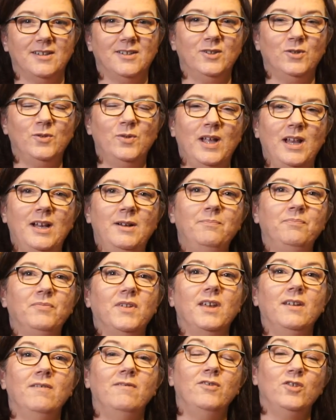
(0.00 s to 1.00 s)
So
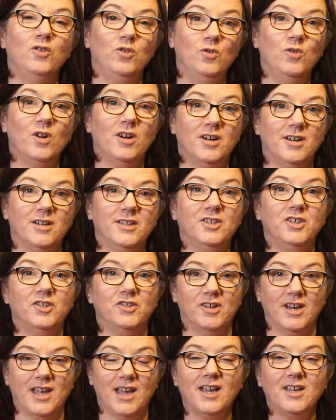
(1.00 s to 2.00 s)
if you are a
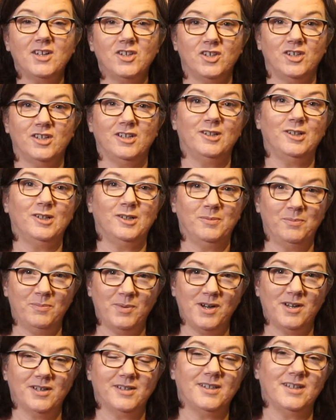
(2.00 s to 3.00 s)
directional
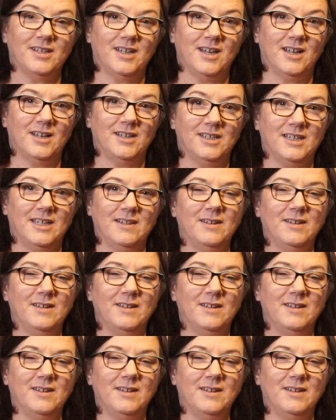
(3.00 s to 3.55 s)
personality,